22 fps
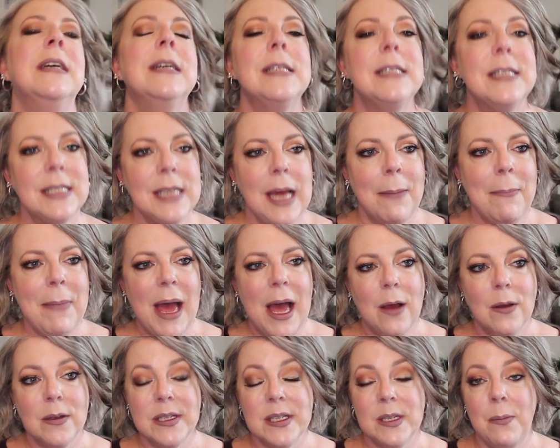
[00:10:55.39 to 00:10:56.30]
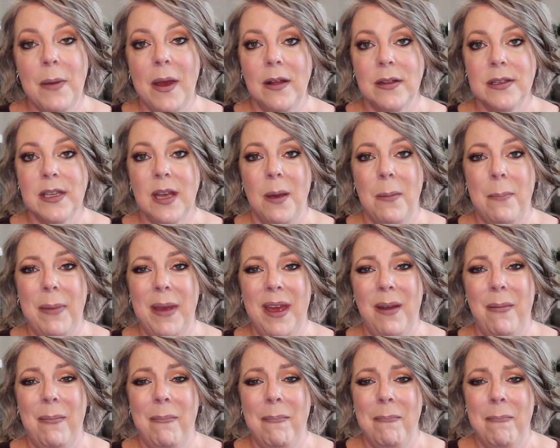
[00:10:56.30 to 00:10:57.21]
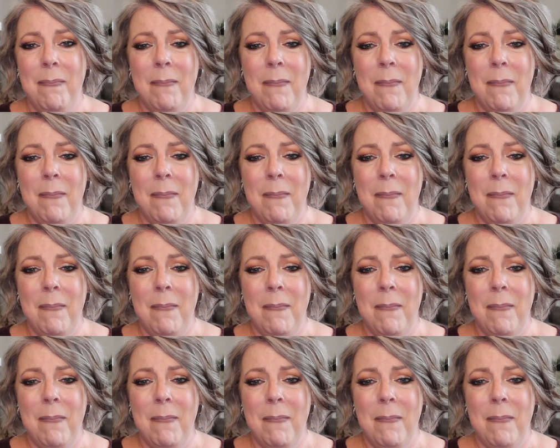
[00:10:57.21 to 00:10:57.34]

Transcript: somehow smells a bit